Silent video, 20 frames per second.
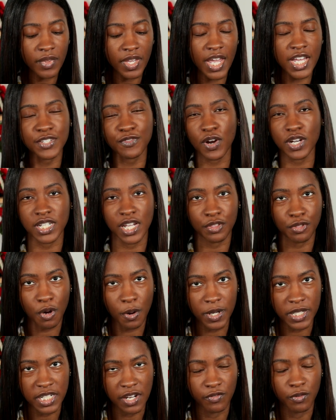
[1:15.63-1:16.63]
as far as like
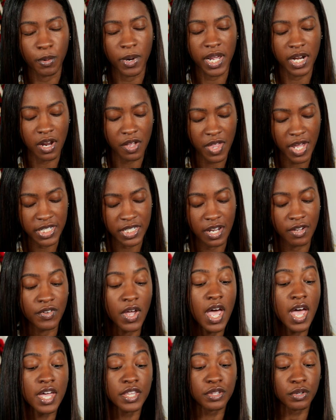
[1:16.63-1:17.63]
throwing stuff away and all that stuff.
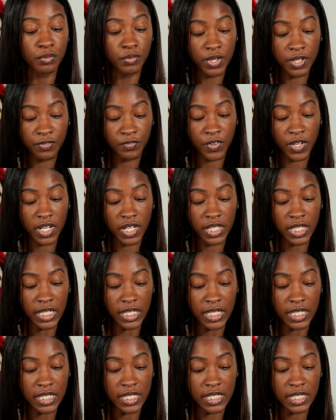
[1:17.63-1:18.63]
The refill
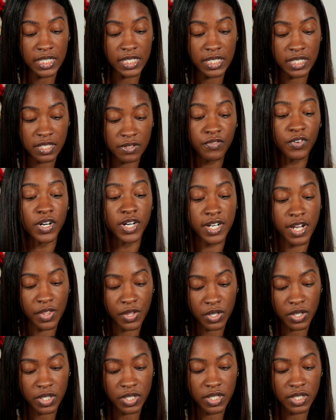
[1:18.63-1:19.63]
is for
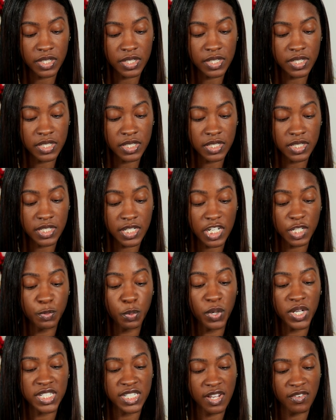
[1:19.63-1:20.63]
another
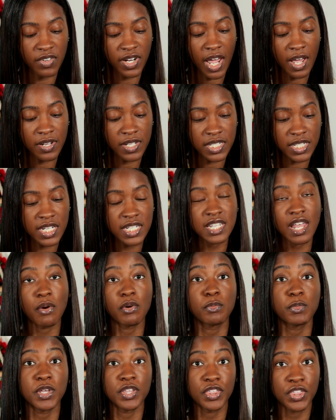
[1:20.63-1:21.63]
6.7 ounces, that
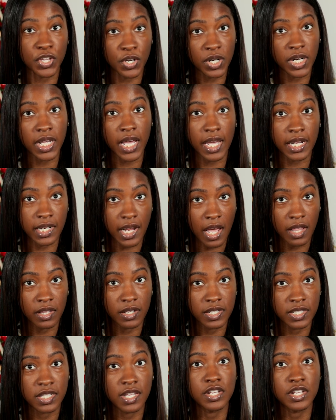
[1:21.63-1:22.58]
would be $38.